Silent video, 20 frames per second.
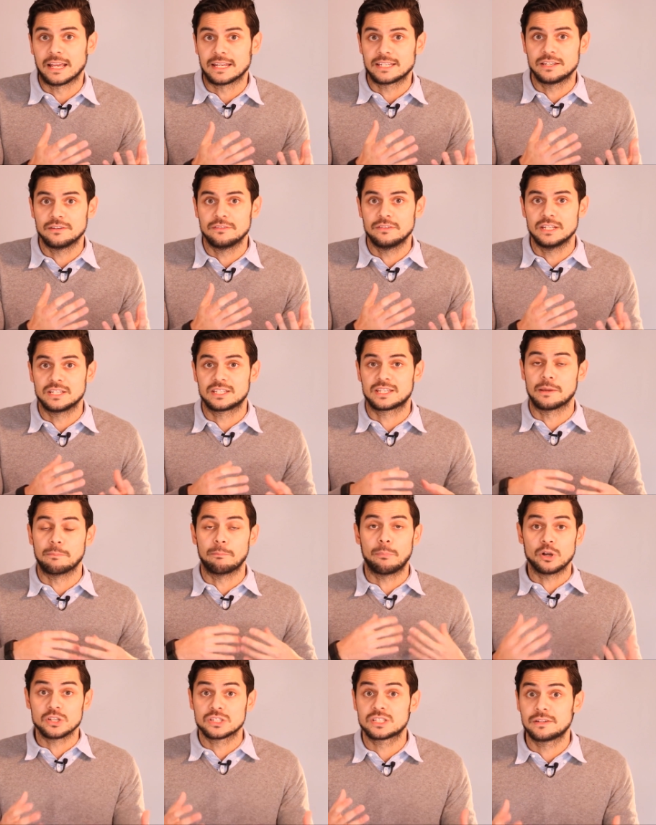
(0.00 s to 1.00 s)
activities can
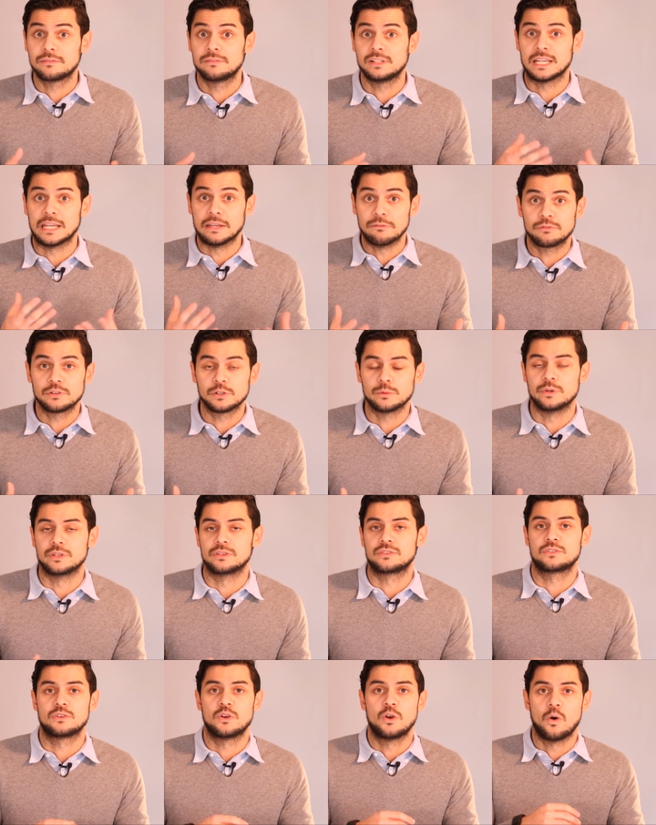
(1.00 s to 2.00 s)
positively
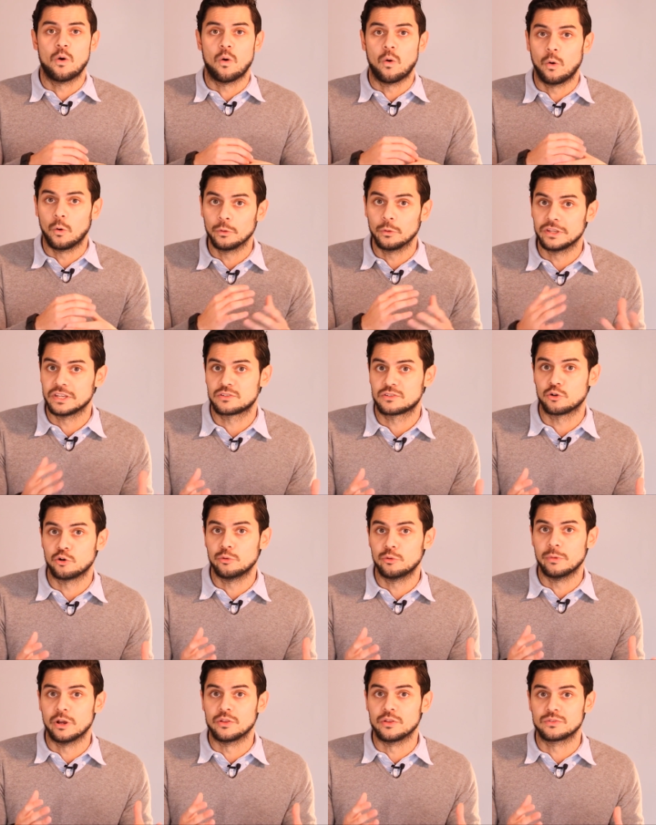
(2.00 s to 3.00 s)
influence all these
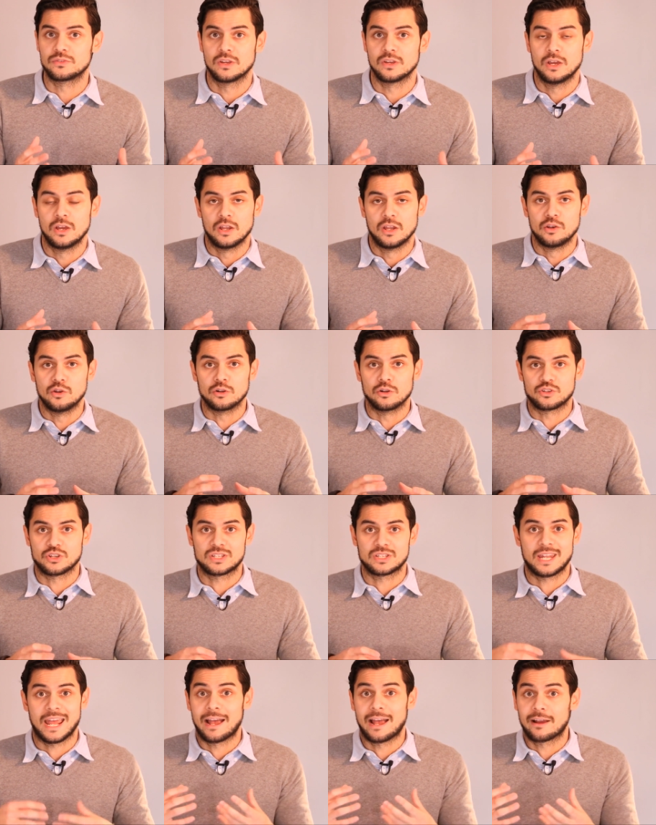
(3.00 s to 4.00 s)
hormones, not
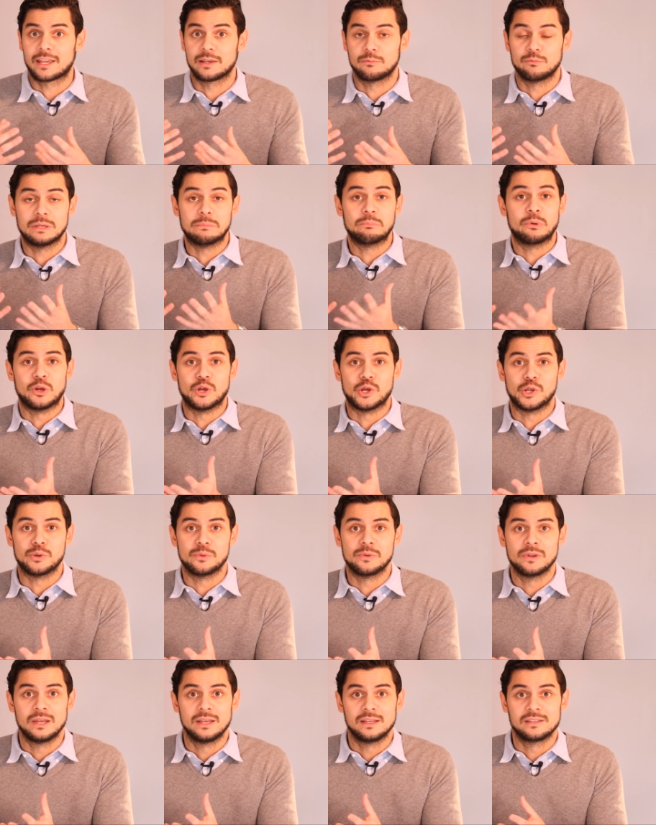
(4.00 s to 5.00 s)
just how can we
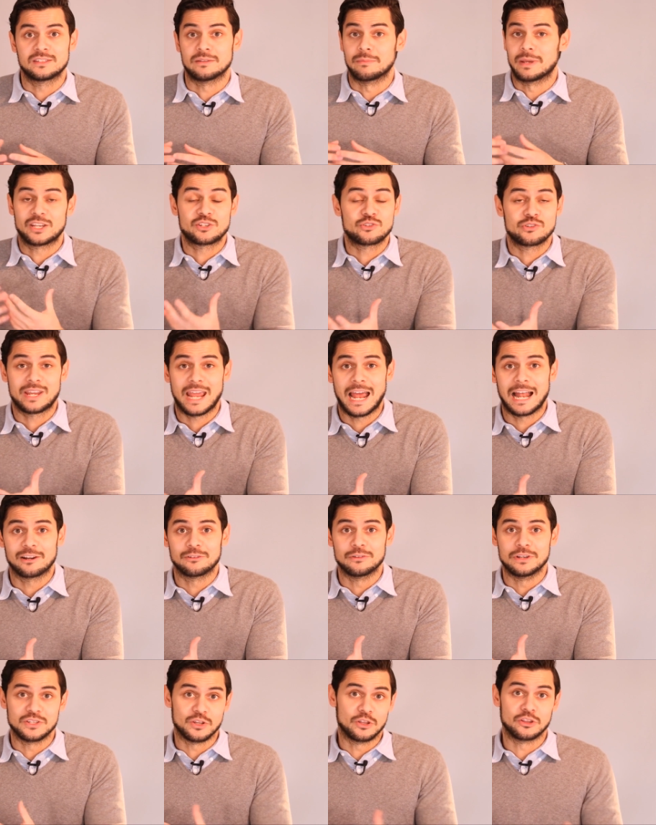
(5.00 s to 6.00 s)
burn some extra
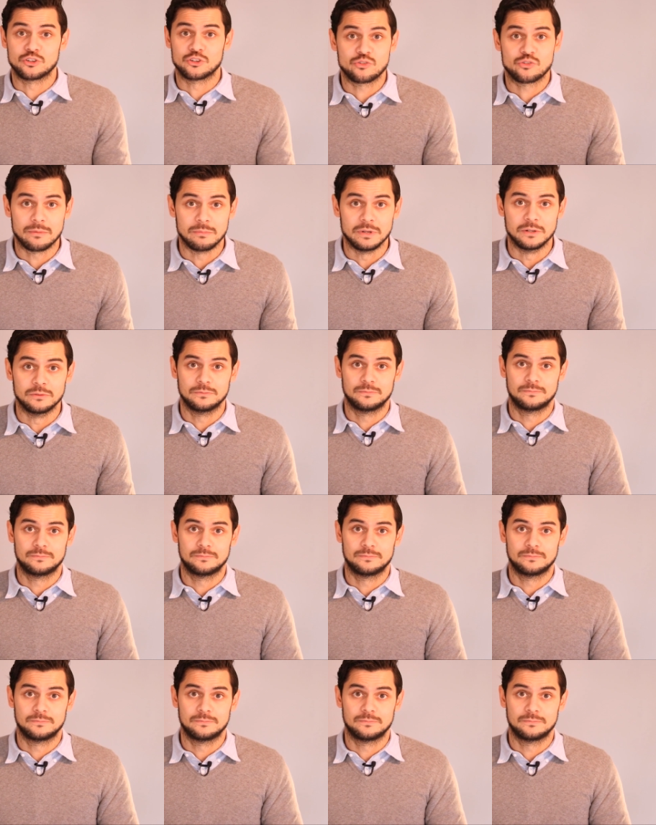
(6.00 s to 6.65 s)
calories on the treadmill.